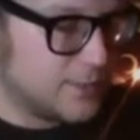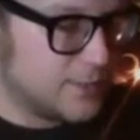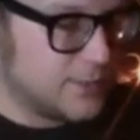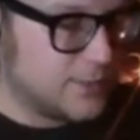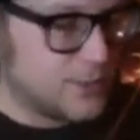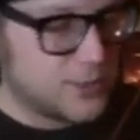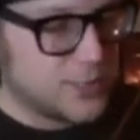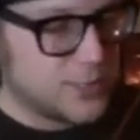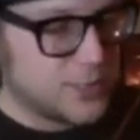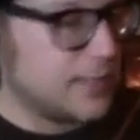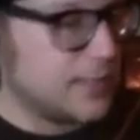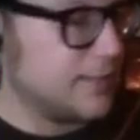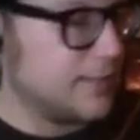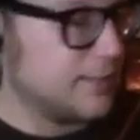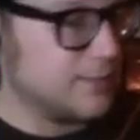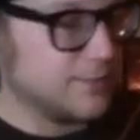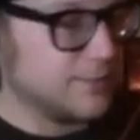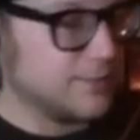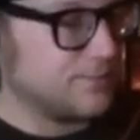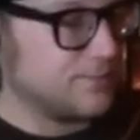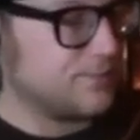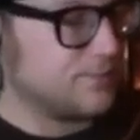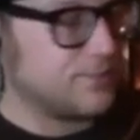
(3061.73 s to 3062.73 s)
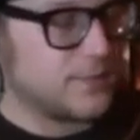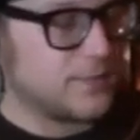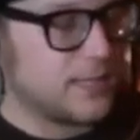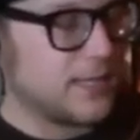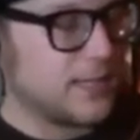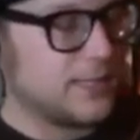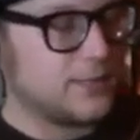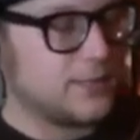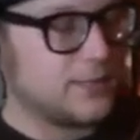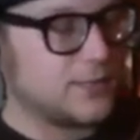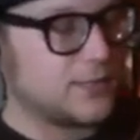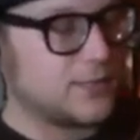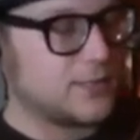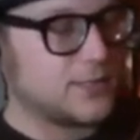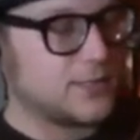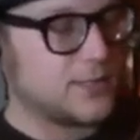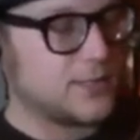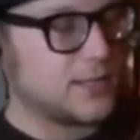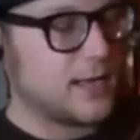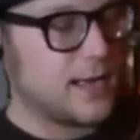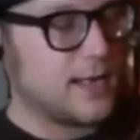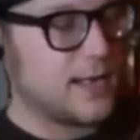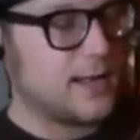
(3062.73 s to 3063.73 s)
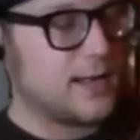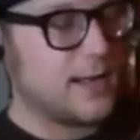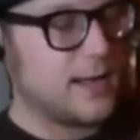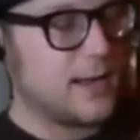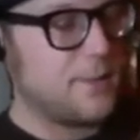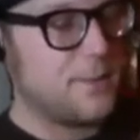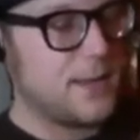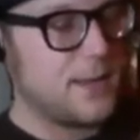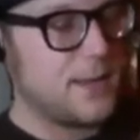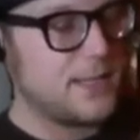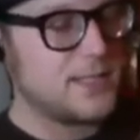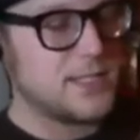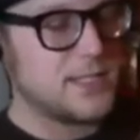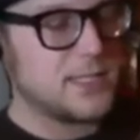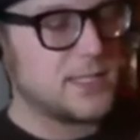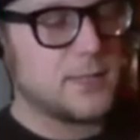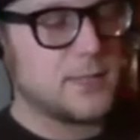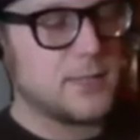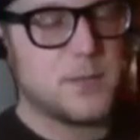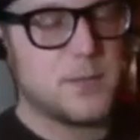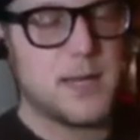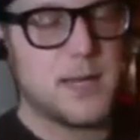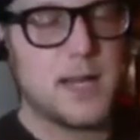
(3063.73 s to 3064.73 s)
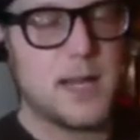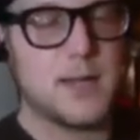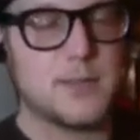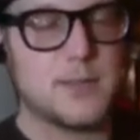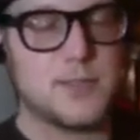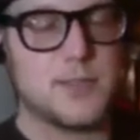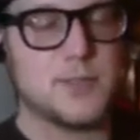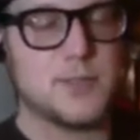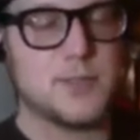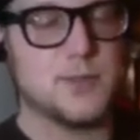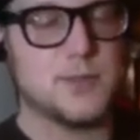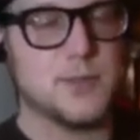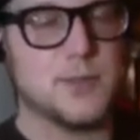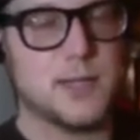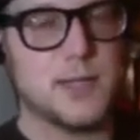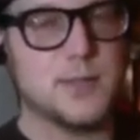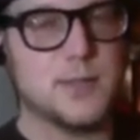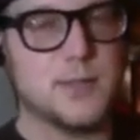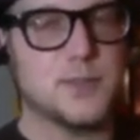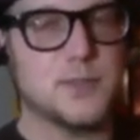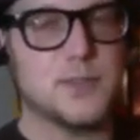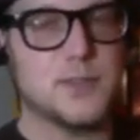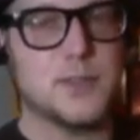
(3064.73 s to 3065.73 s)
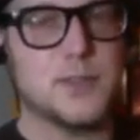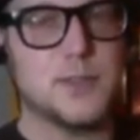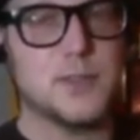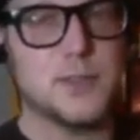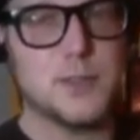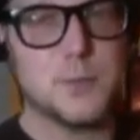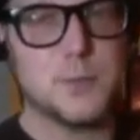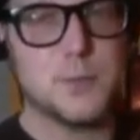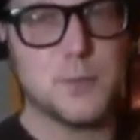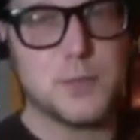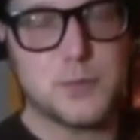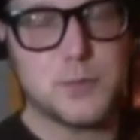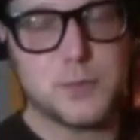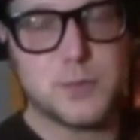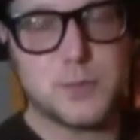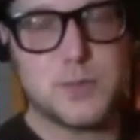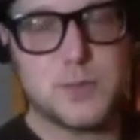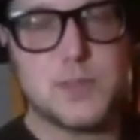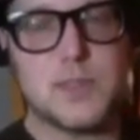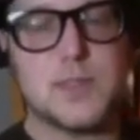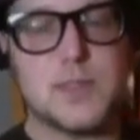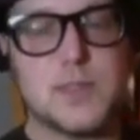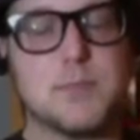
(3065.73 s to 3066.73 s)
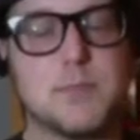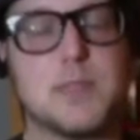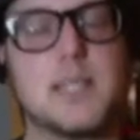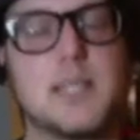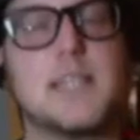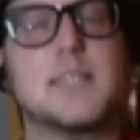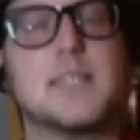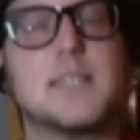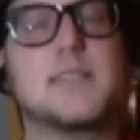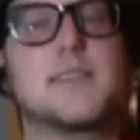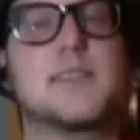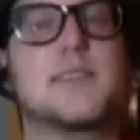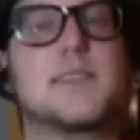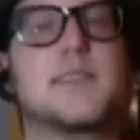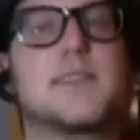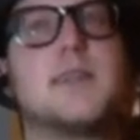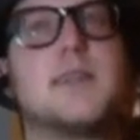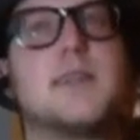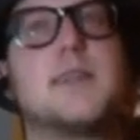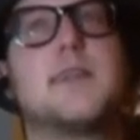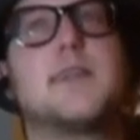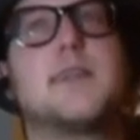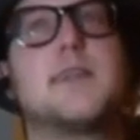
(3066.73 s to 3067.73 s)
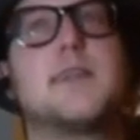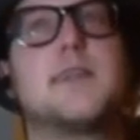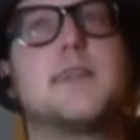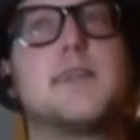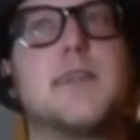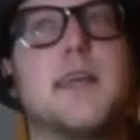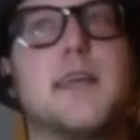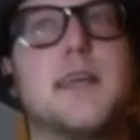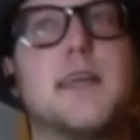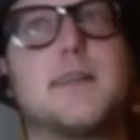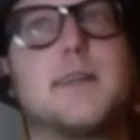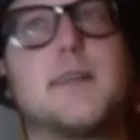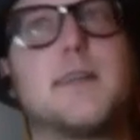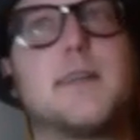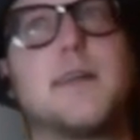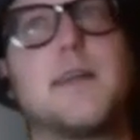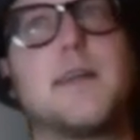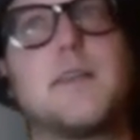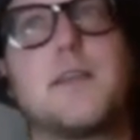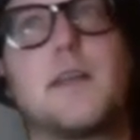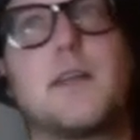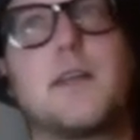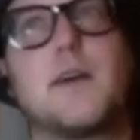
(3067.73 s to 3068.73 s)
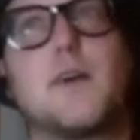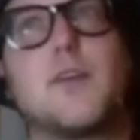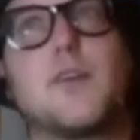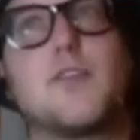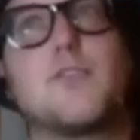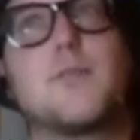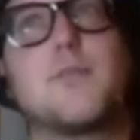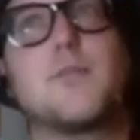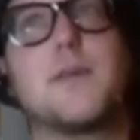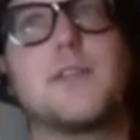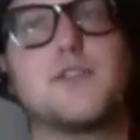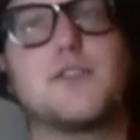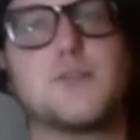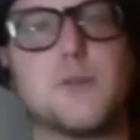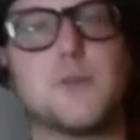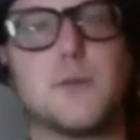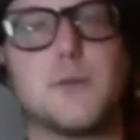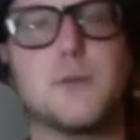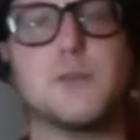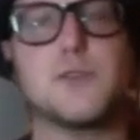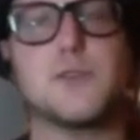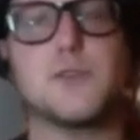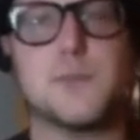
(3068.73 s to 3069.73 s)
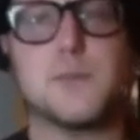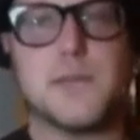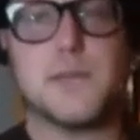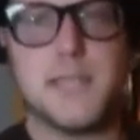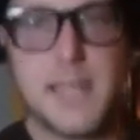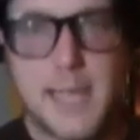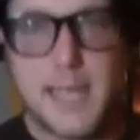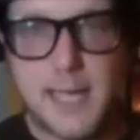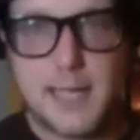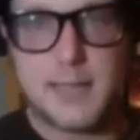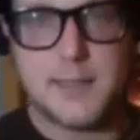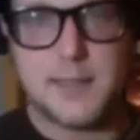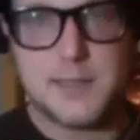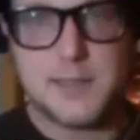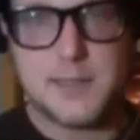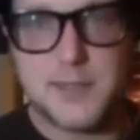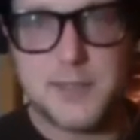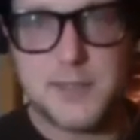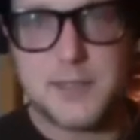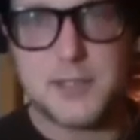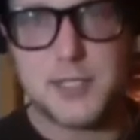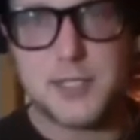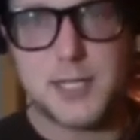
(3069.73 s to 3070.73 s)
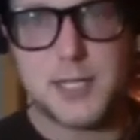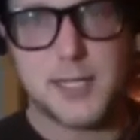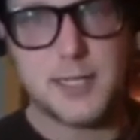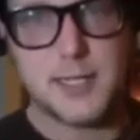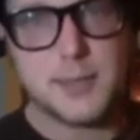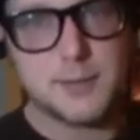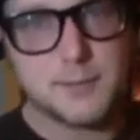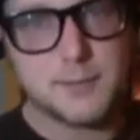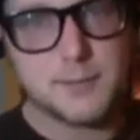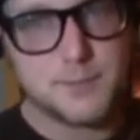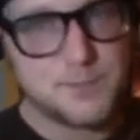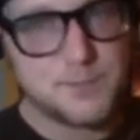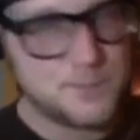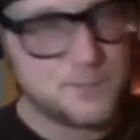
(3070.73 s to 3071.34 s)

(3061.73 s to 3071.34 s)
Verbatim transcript: shit, and I basically went out to Arizona, which was the place that I think all of my troubles began as a child.